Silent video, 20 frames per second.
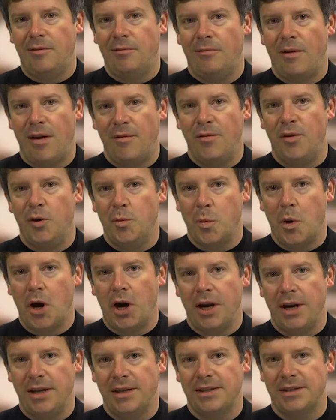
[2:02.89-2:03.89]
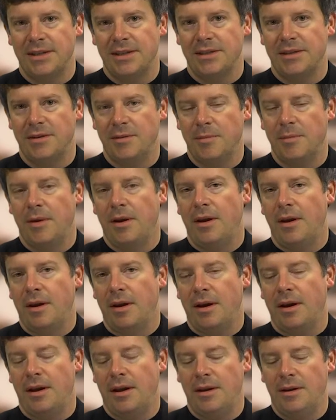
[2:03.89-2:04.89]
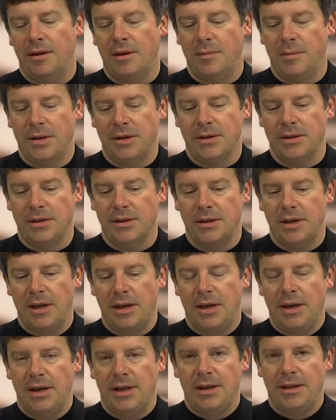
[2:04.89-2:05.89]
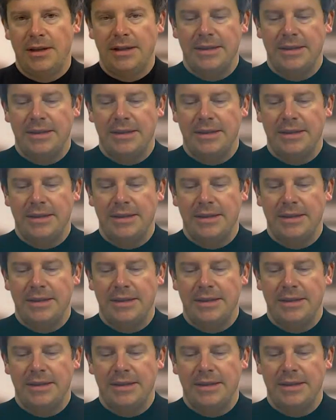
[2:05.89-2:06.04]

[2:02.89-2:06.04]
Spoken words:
revenue marketing system into the business. The